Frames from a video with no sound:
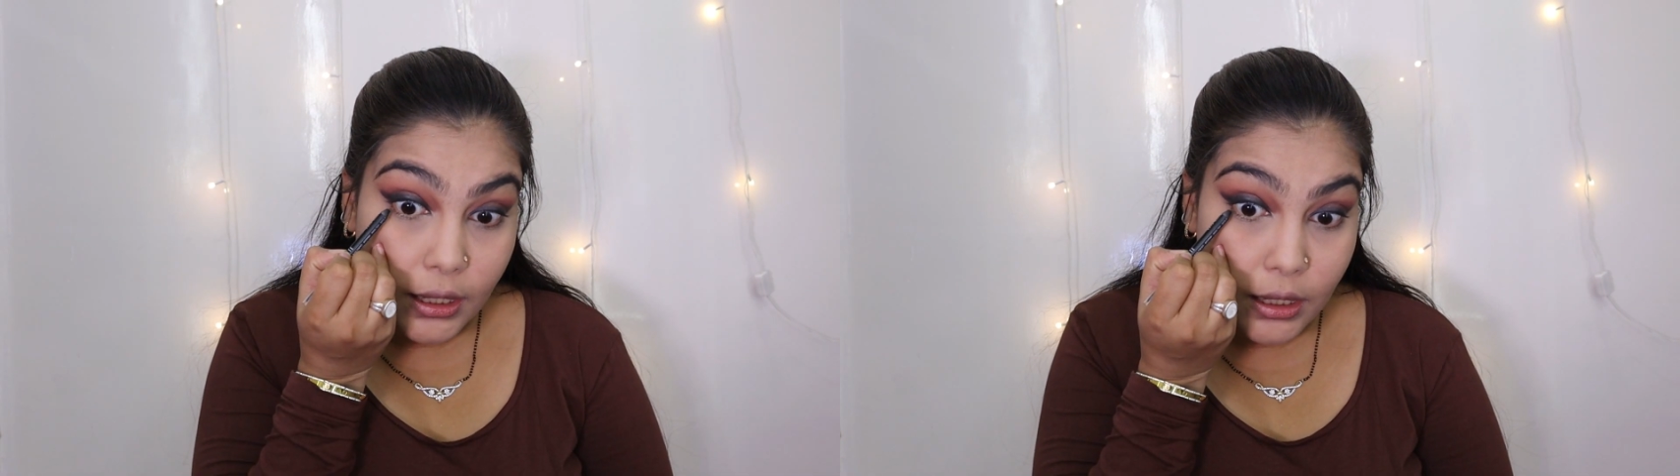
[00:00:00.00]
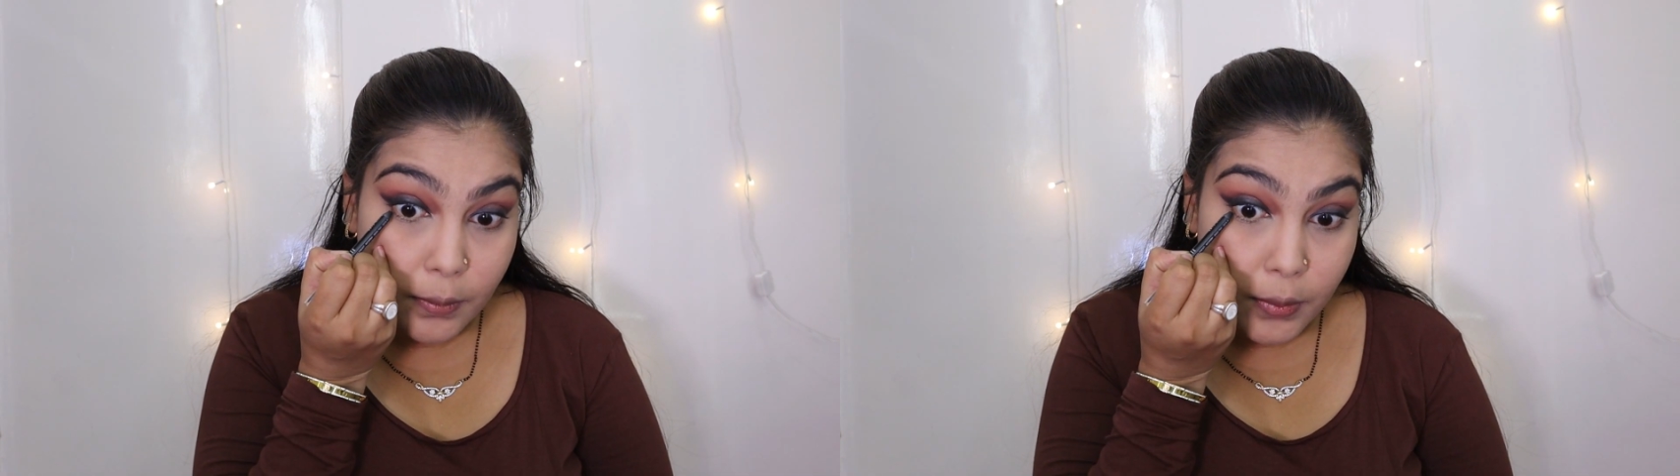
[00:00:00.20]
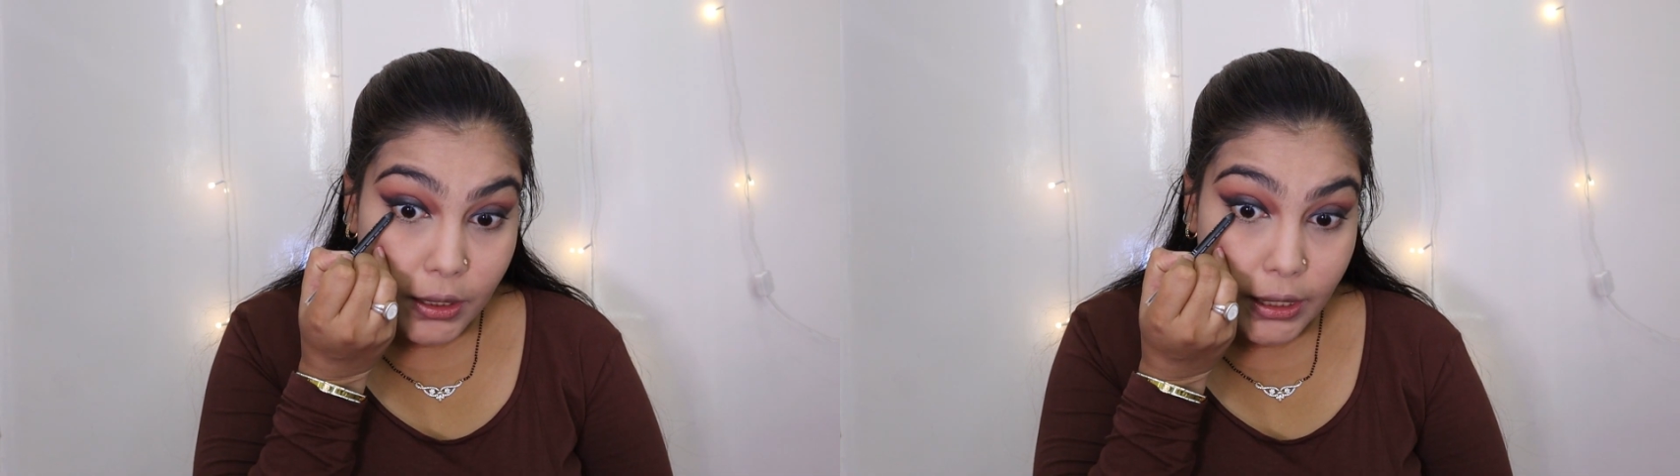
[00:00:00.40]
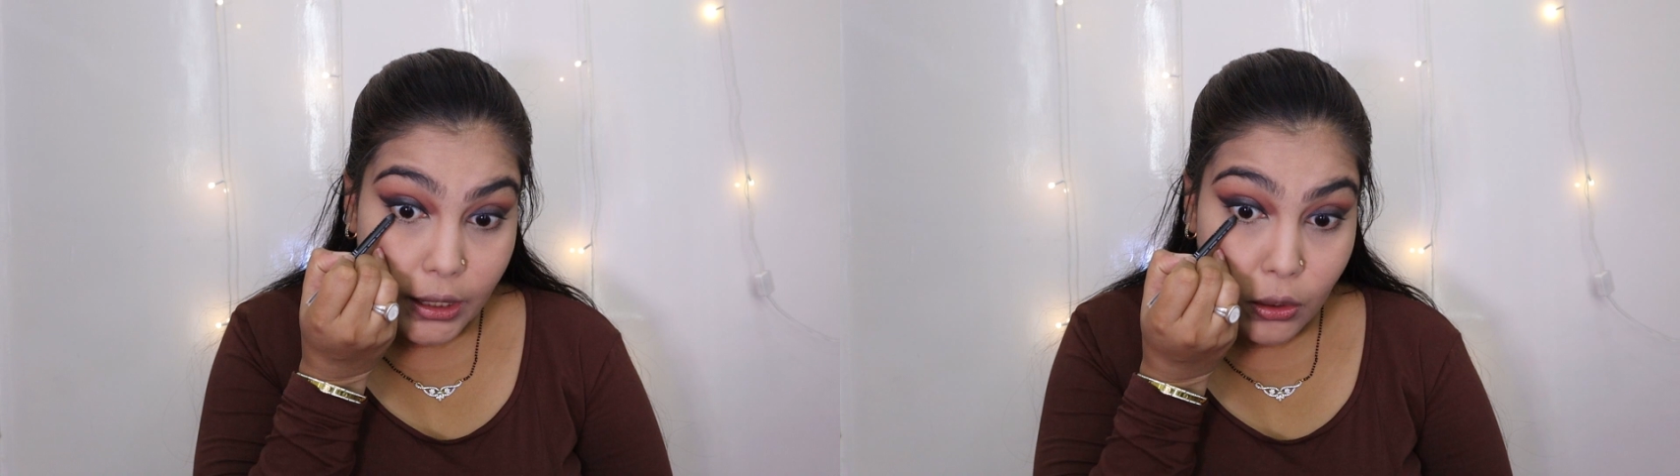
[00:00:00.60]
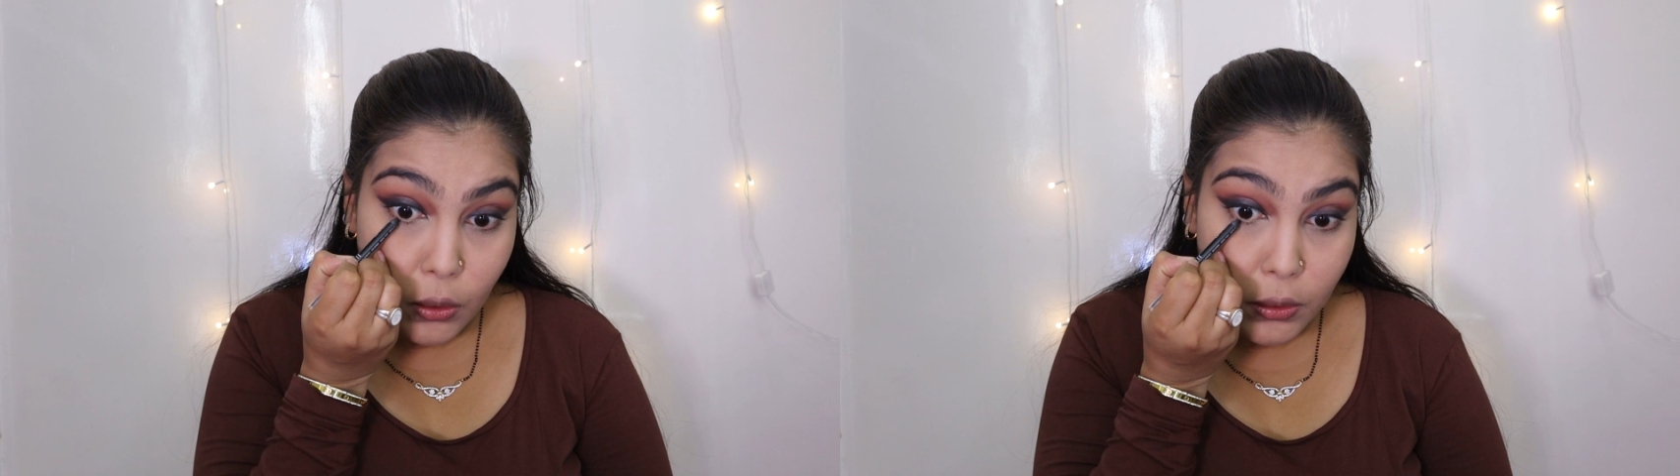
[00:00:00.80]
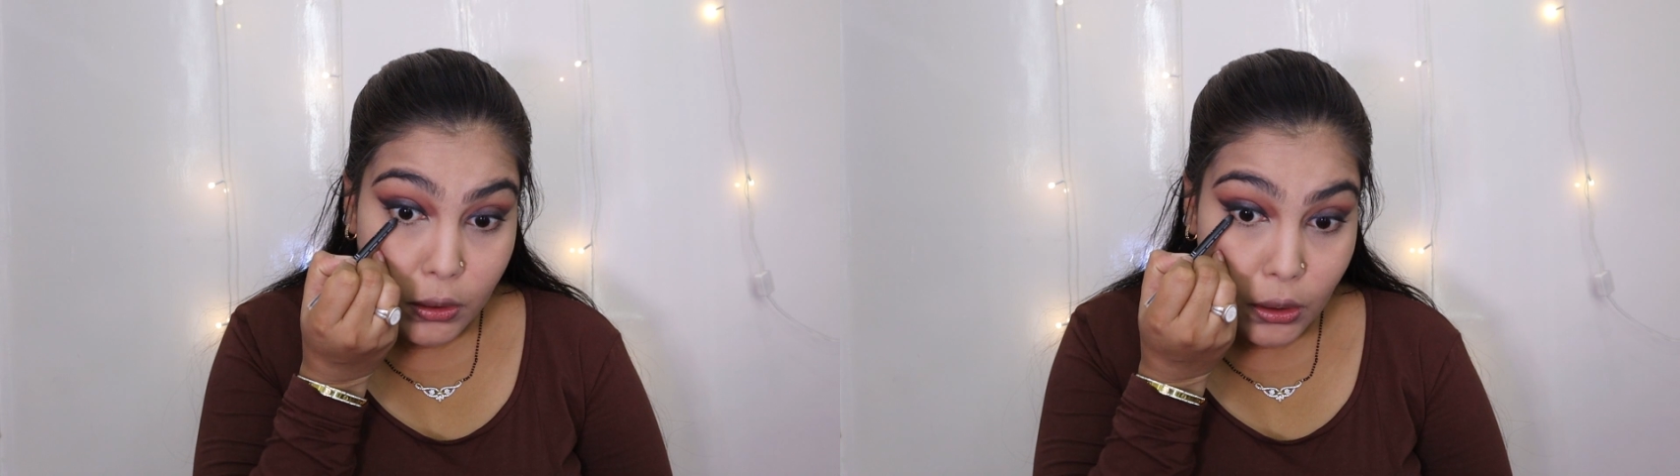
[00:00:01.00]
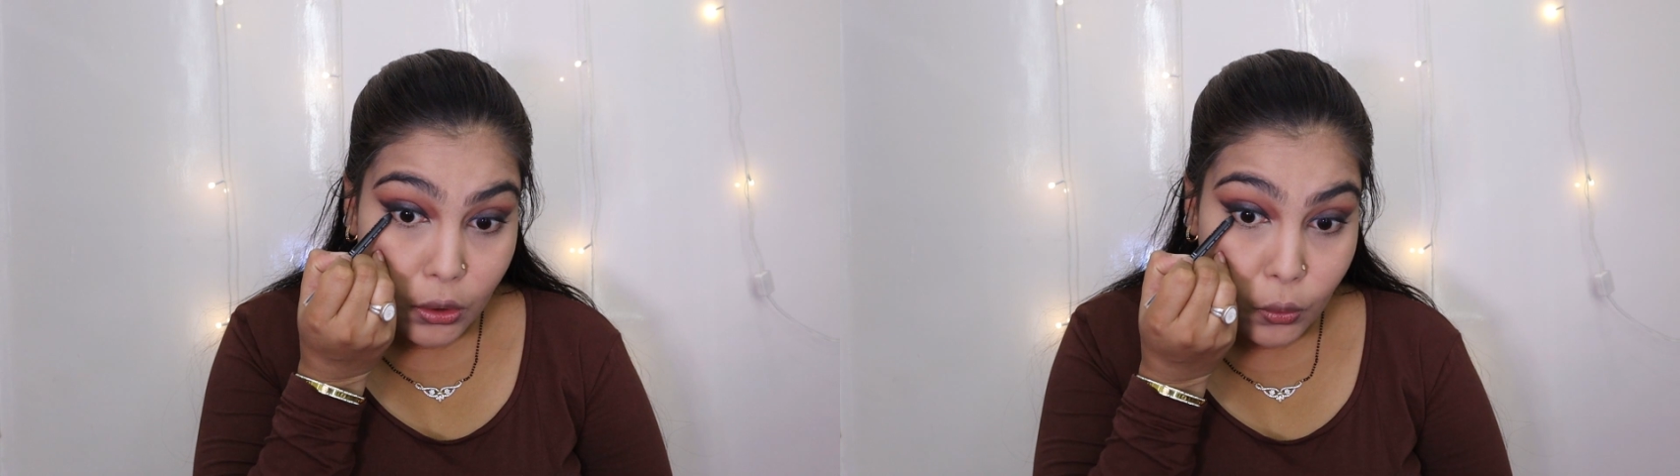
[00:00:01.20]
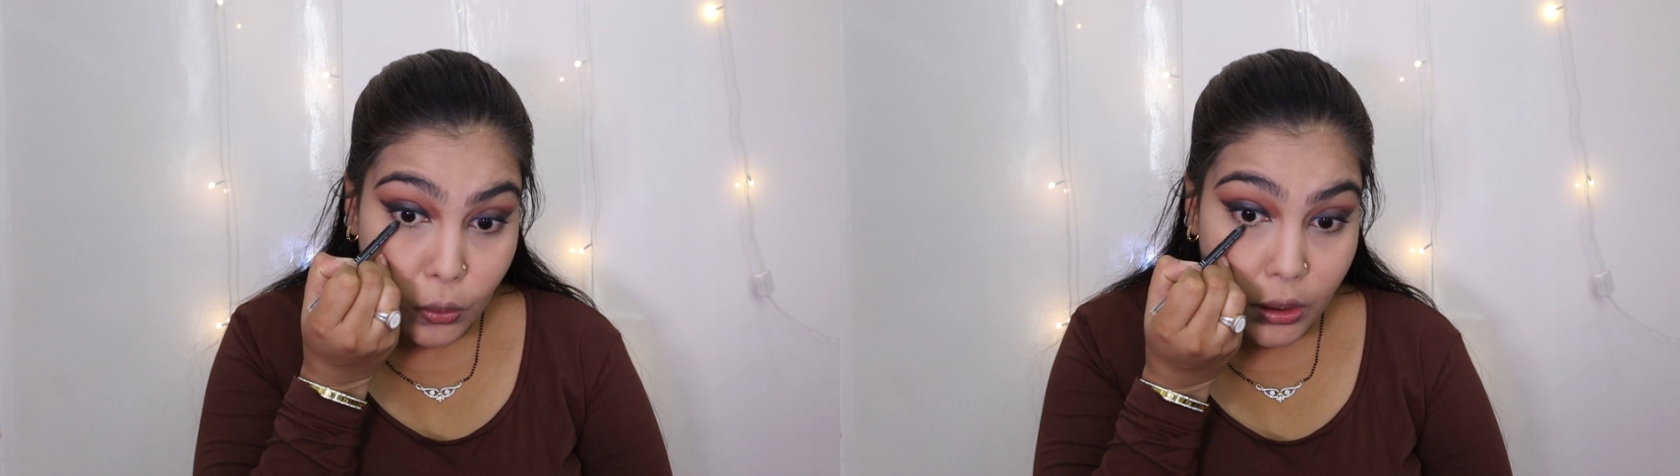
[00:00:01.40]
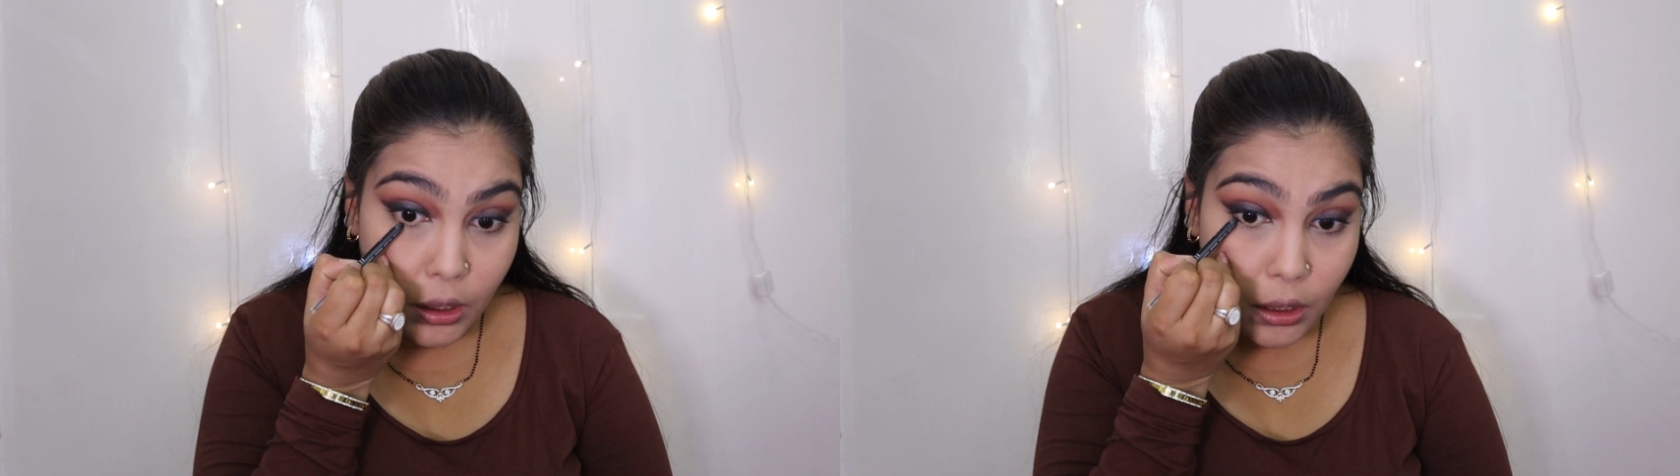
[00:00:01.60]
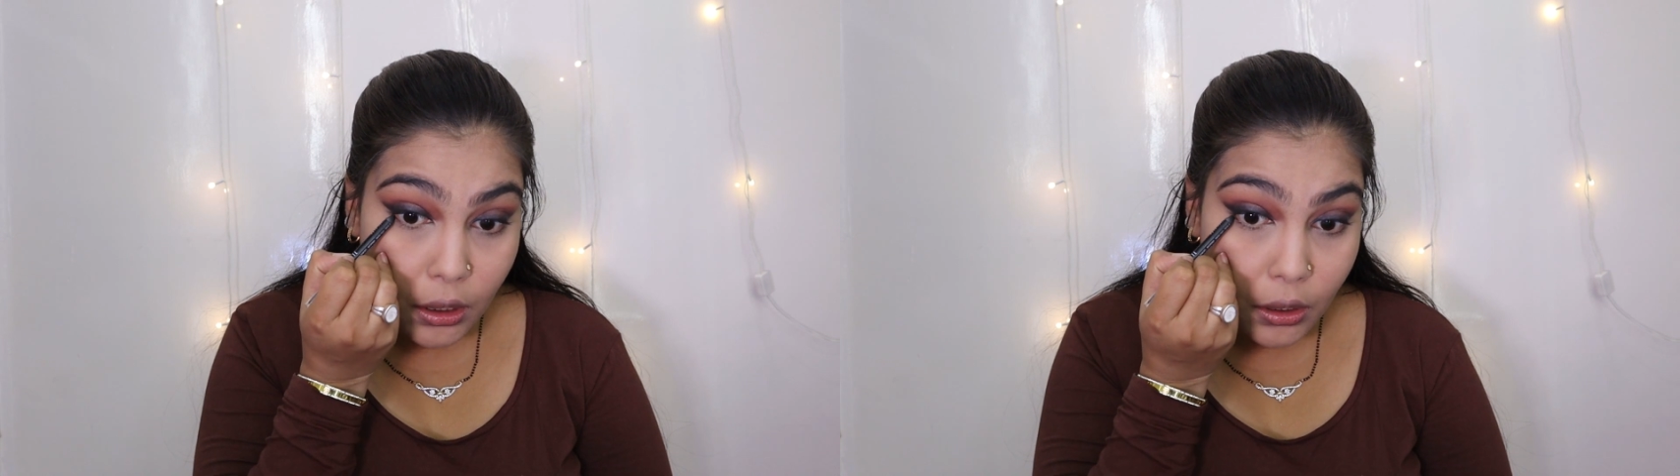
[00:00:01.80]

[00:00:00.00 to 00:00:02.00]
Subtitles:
and apply it on the lower